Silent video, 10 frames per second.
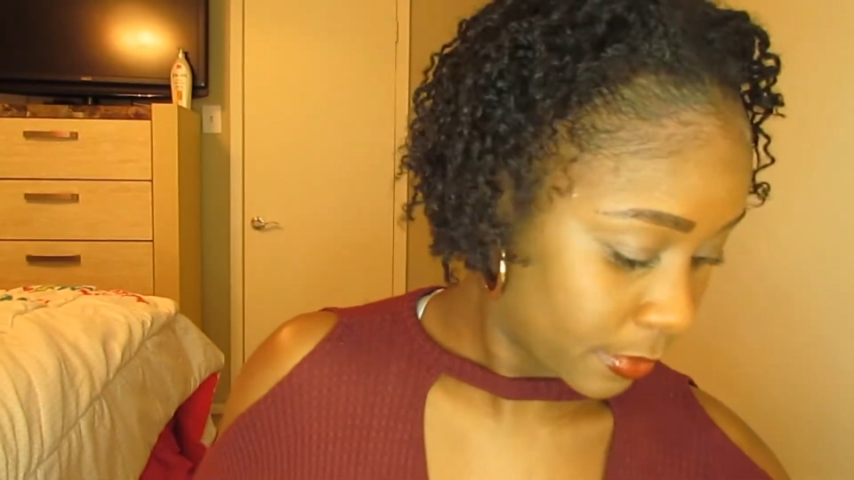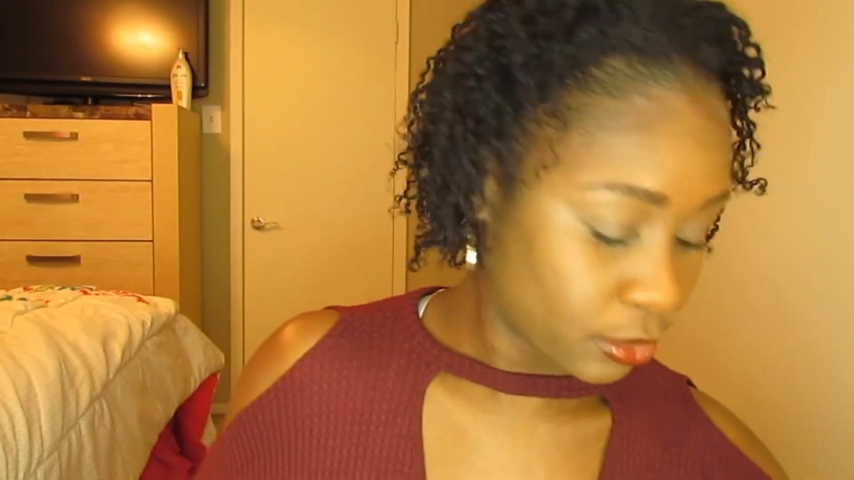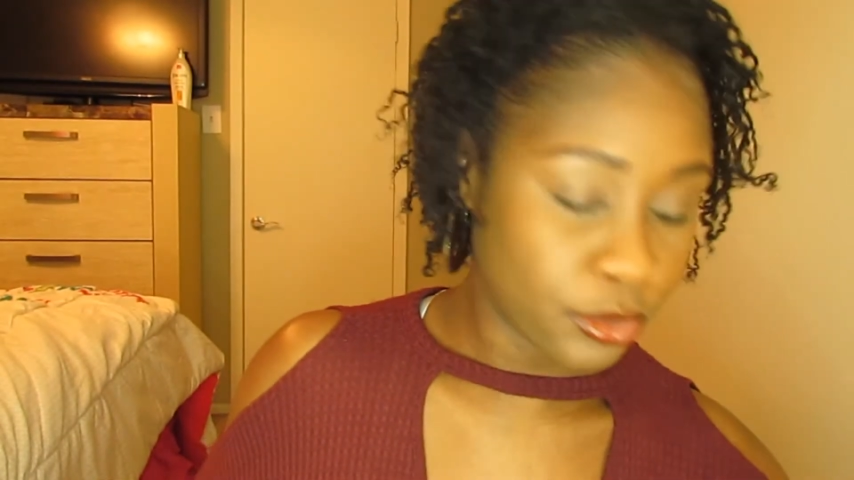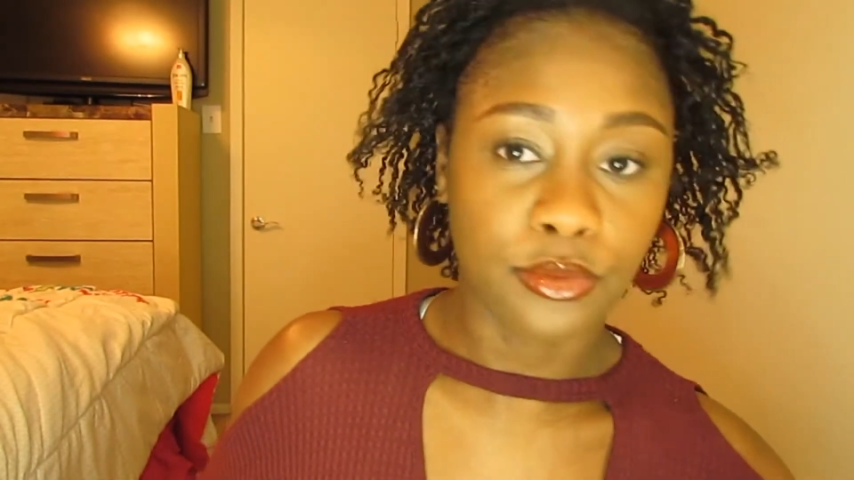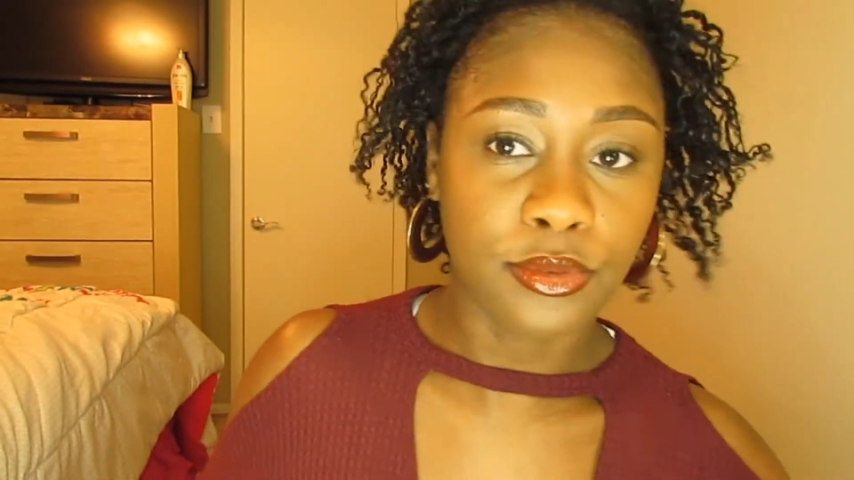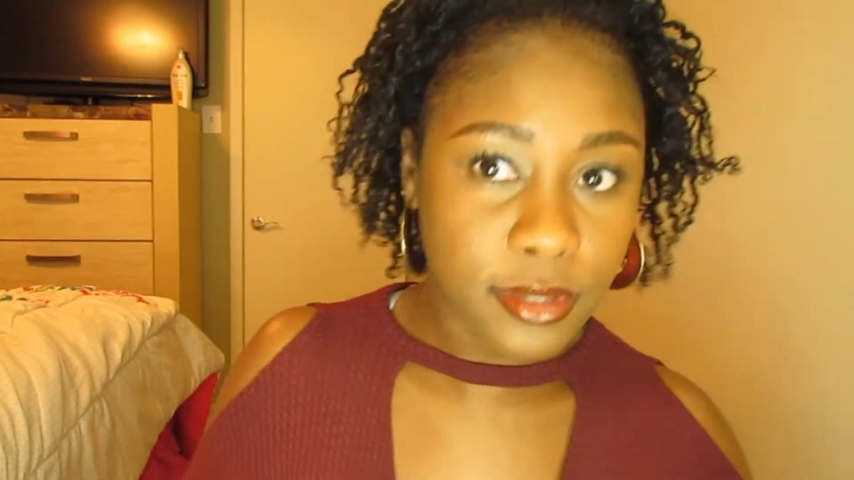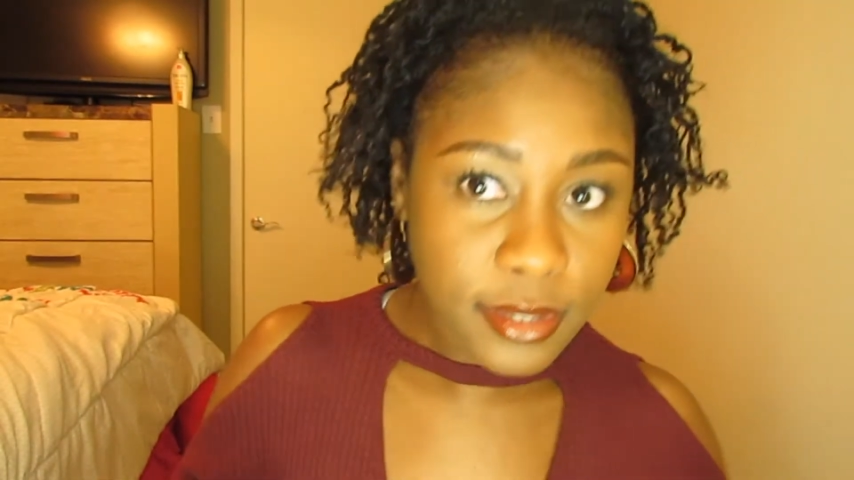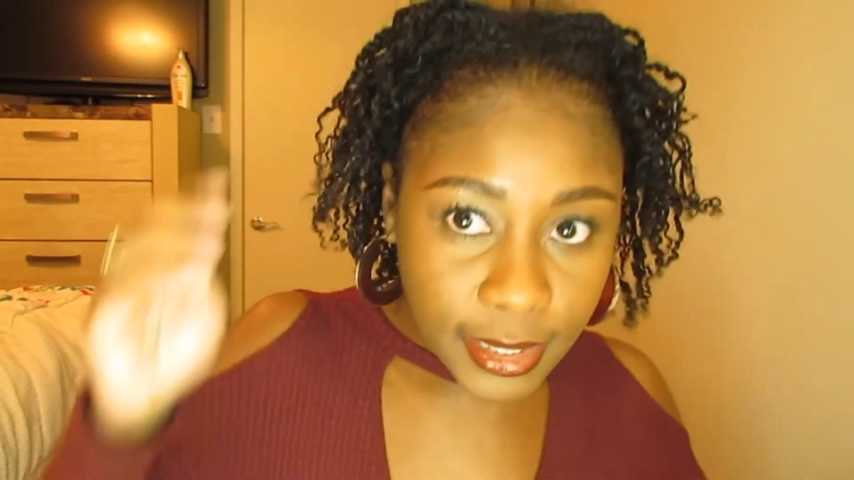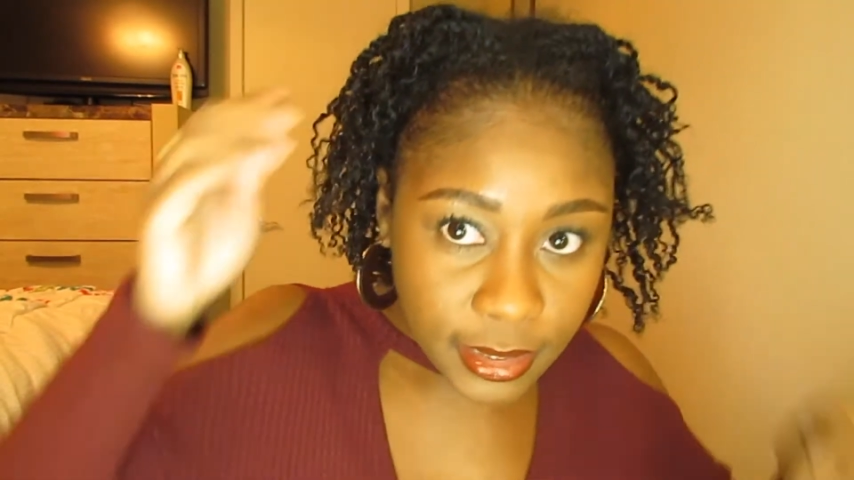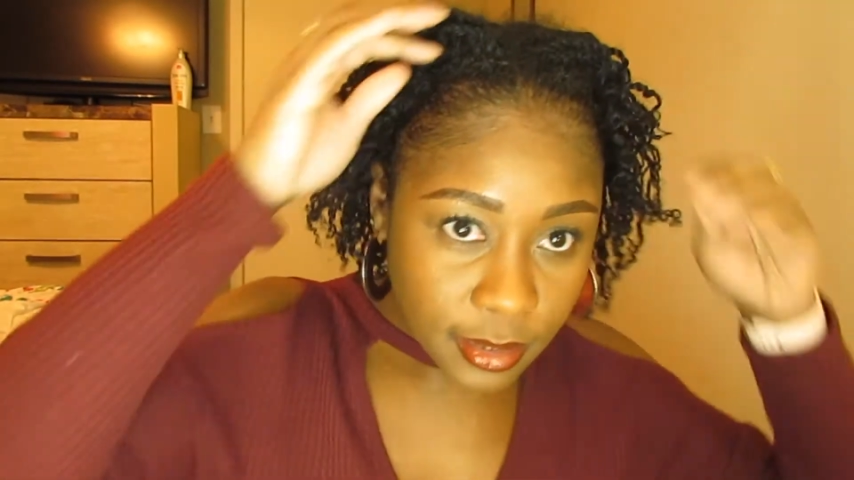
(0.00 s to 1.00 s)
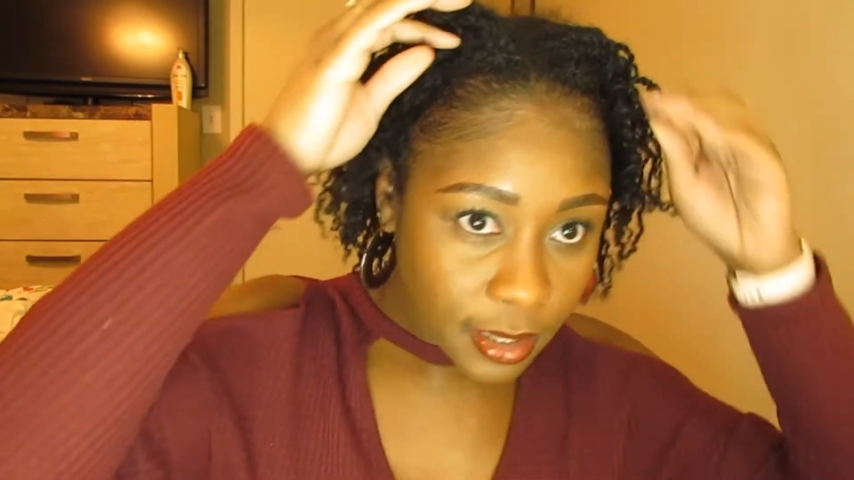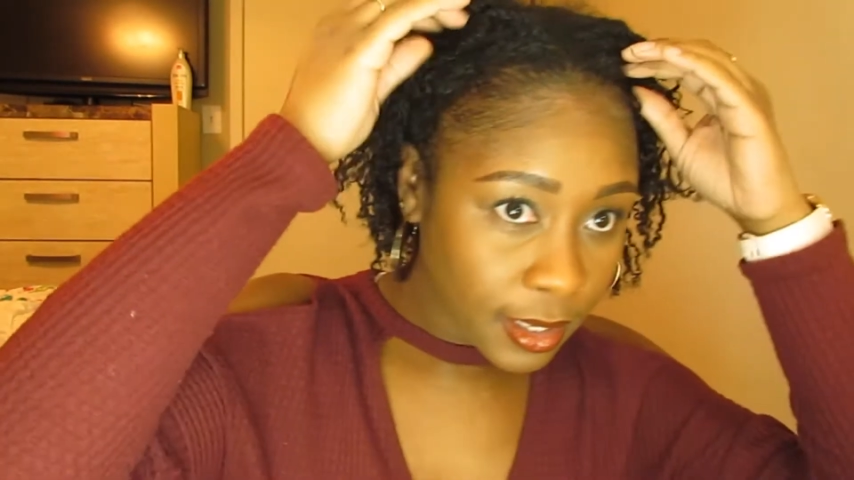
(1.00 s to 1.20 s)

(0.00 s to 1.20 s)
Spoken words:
to sit,